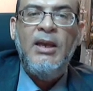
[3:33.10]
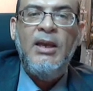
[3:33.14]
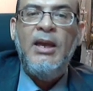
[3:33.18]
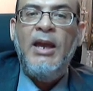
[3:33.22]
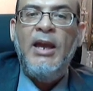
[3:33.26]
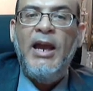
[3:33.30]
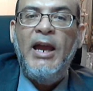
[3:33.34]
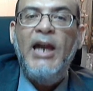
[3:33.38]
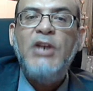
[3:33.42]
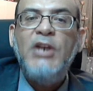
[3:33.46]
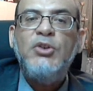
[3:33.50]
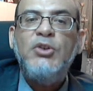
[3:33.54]

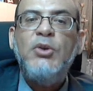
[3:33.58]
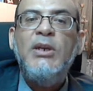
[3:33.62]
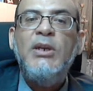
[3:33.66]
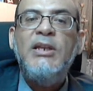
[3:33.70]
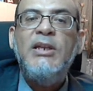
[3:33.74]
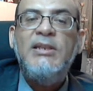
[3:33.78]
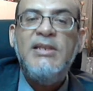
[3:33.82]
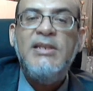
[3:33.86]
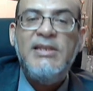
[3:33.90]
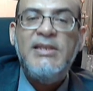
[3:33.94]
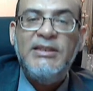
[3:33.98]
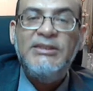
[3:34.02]
Actually, it
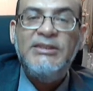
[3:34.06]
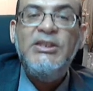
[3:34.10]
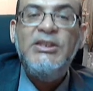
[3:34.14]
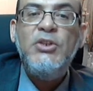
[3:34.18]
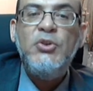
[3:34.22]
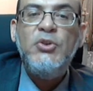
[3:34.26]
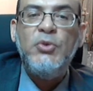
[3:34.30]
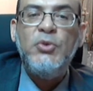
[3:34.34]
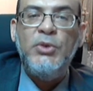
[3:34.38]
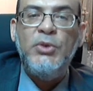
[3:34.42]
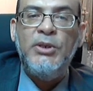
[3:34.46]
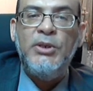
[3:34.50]
is
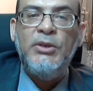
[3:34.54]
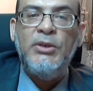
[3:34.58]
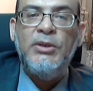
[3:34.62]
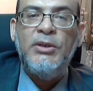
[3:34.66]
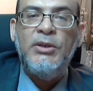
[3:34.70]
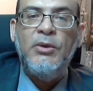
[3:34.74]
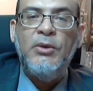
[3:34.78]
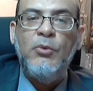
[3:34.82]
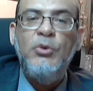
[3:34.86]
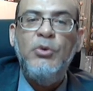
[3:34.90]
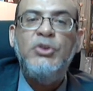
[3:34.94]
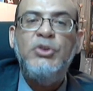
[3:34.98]
reasoning
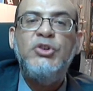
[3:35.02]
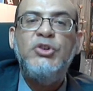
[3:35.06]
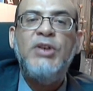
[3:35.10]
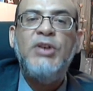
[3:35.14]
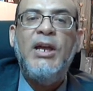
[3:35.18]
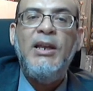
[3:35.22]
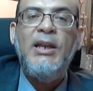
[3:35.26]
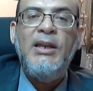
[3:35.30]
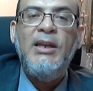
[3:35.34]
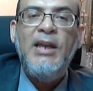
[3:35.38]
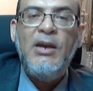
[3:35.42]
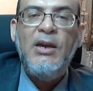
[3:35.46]
which
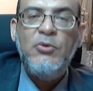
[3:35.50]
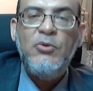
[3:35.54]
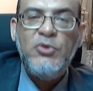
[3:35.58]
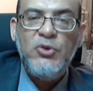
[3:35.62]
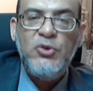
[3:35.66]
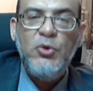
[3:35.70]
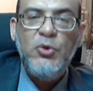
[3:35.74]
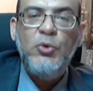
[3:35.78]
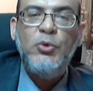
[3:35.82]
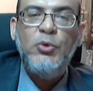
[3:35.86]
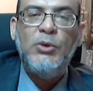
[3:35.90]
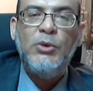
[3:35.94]
allows
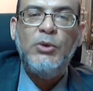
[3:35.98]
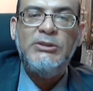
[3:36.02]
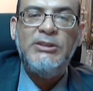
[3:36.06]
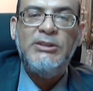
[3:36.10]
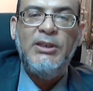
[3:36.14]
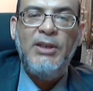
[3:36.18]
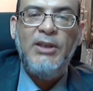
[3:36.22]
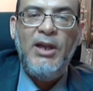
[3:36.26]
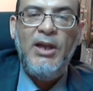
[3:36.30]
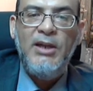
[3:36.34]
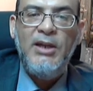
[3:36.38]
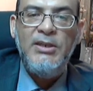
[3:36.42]
you to
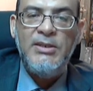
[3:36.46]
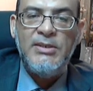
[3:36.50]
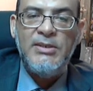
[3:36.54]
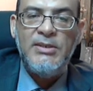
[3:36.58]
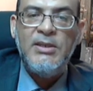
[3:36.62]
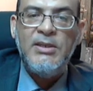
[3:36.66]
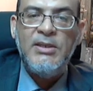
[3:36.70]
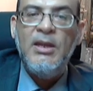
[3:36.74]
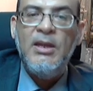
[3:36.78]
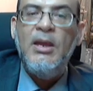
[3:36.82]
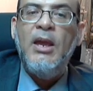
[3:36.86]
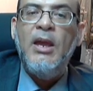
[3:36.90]
realize,
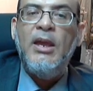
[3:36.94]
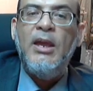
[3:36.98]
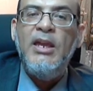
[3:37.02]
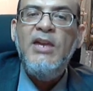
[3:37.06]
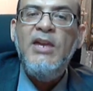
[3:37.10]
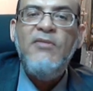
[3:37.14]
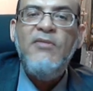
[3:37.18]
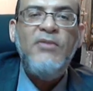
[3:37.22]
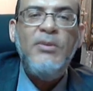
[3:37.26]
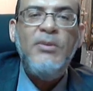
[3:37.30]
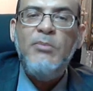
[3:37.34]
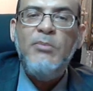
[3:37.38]

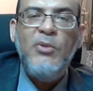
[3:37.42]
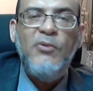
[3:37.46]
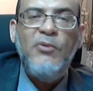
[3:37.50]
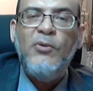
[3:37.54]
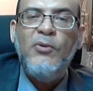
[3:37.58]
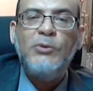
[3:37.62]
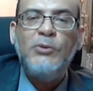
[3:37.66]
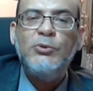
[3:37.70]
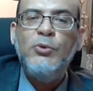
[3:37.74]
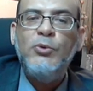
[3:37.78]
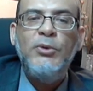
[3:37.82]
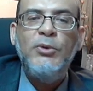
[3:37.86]
even
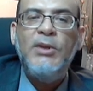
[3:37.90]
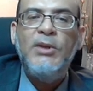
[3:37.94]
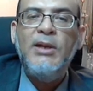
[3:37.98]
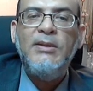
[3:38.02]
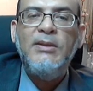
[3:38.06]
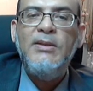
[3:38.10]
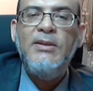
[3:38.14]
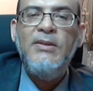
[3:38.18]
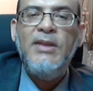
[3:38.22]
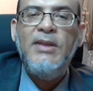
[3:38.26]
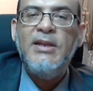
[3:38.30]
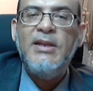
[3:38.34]
before
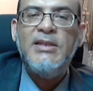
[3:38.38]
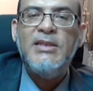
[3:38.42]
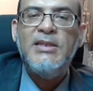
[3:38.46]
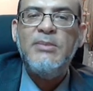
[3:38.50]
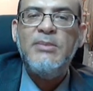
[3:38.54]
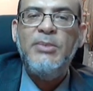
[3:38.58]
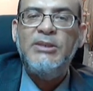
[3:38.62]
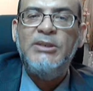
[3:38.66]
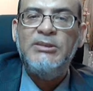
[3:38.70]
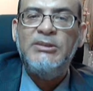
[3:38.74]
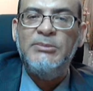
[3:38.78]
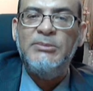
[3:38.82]
conducting the
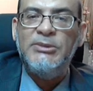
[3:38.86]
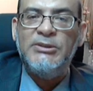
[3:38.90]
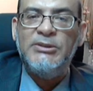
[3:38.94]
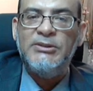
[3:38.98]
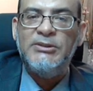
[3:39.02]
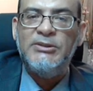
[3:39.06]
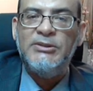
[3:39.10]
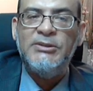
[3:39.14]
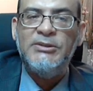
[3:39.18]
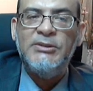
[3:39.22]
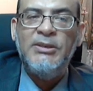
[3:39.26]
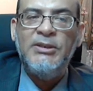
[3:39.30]
experiment,
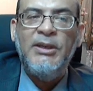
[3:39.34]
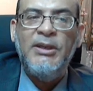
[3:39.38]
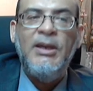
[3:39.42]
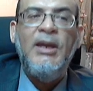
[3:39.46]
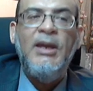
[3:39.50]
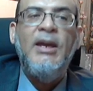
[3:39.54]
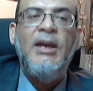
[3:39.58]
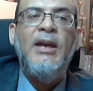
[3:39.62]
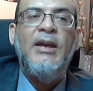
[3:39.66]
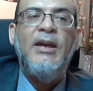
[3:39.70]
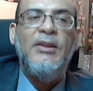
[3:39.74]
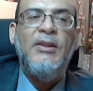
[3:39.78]

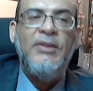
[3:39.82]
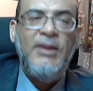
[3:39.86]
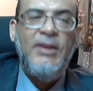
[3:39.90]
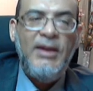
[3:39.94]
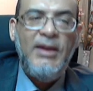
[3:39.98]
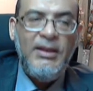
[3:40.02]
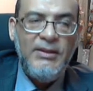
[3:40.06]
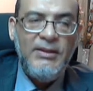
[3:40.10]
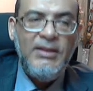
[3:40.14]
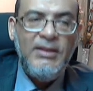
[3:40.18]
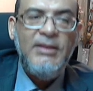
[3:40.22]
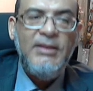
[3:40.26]

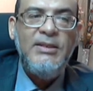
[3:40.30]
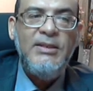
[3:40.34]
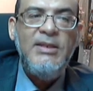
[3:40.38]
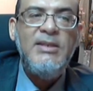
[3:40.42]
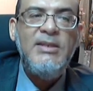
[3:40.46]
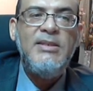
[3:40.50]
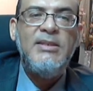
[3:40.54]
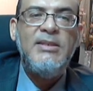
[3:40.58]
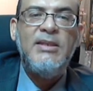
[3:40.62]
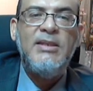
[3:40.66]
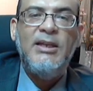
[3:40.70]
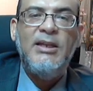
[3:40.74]
that it
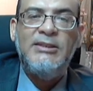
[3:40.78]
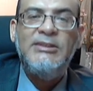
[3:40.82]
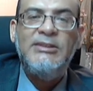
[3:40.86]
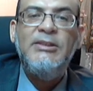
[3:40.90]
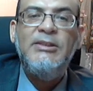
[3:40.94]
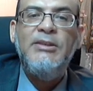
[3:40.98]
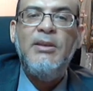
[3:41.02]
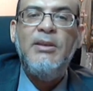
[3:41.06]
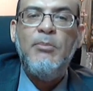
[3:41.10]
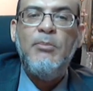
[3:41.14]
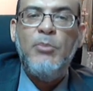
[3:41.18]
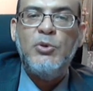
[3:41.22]
is a
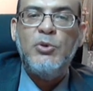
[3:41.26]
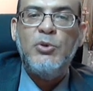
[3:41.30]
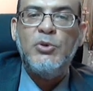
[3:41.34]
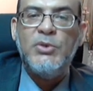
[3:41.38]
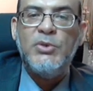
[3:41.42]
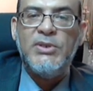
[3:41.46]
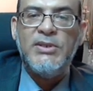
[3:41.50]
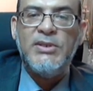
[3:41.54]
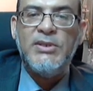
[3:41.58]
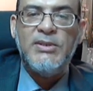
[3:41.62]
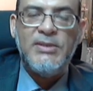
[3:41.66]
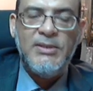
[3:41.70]
random
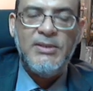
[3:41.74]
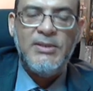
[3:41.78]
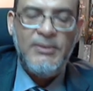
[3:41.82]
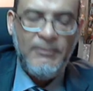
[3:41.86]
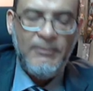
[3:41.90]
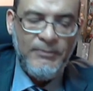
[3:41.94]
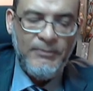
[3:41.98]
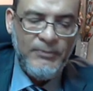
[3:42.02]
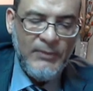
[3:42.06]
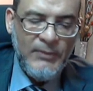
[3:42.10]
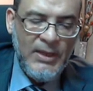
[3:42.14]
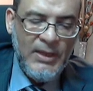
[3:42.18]
process,
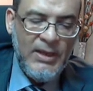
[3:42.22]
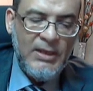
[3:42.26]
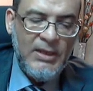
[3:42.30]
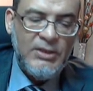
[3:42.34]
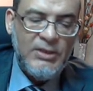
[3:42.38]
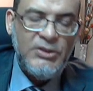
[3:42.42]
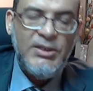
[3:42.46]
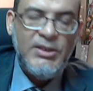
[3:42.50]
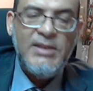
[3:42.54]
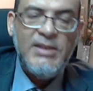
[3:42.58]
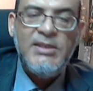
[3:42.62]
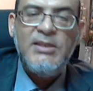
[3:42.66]

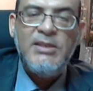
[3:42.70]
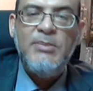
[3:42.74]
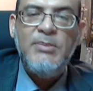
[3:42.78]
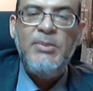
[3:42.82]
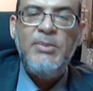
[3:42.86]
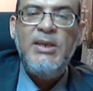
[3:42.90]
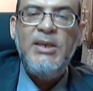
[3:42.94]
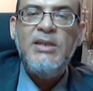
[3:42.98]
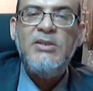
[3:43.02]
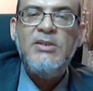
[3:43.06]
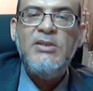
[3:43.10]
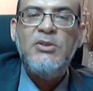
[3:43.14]
just
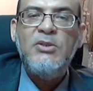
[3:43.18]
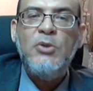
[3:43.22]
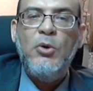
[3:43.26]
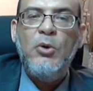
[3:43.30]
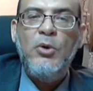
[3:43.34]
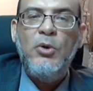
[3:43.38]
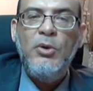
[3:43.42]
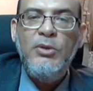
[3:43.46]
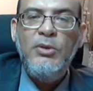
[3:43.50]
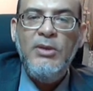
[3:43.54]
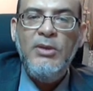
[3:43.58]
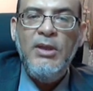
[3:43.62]
based
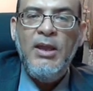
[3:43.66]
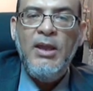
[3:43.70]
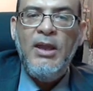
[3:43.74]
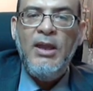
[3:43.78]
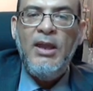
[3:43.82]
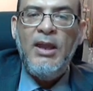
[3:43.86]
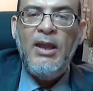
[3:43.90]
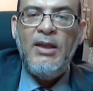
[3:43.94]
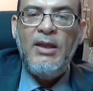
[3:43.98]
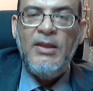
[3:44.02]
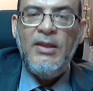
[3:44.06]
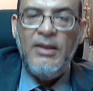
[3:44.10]
on
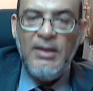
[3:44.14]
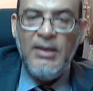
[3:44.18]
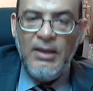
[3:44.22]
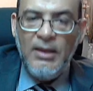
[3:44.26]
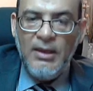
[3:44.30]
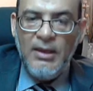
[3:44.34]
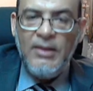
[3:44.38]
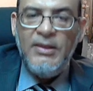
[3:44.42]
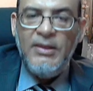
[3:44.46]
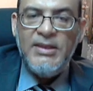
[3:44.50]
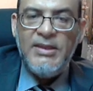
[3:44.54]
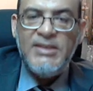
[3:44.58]

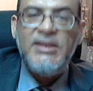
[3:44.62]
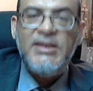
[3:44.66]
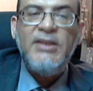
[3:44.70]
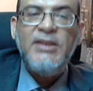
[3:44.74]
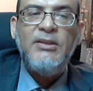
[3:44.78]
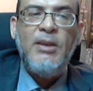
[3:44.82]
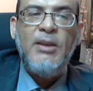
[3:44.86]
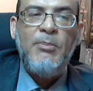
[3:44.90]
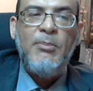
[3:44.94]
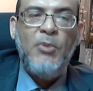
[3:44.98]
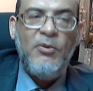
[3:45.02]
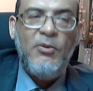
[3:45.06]
the
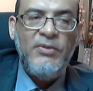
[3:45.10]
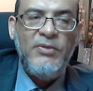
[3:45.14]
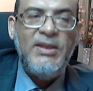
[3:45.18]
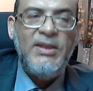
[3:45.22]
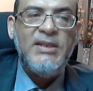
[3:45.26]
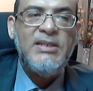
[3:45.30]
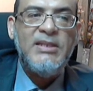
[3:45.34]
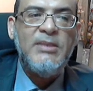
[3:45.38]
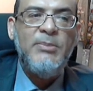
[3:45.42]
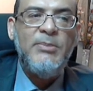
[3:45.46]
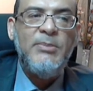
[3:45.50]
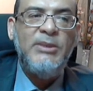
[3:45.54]
setup of the
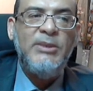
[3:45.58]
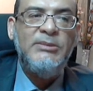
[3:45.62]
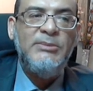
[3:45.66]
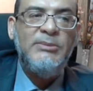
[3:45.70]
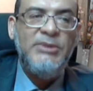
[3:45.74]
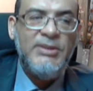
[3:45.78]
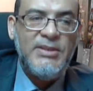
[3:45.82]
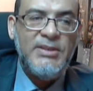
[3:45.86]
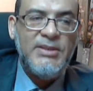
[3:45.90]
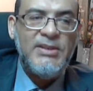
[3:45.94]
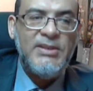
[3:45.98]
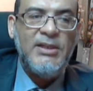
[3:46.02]
experiment
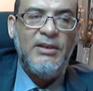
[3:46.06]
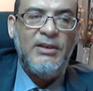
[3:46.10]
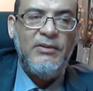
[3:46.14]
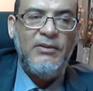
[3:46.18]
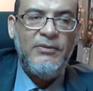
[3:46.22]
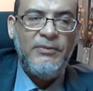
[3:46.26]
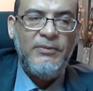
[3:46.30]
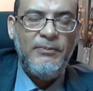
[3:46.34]
itself.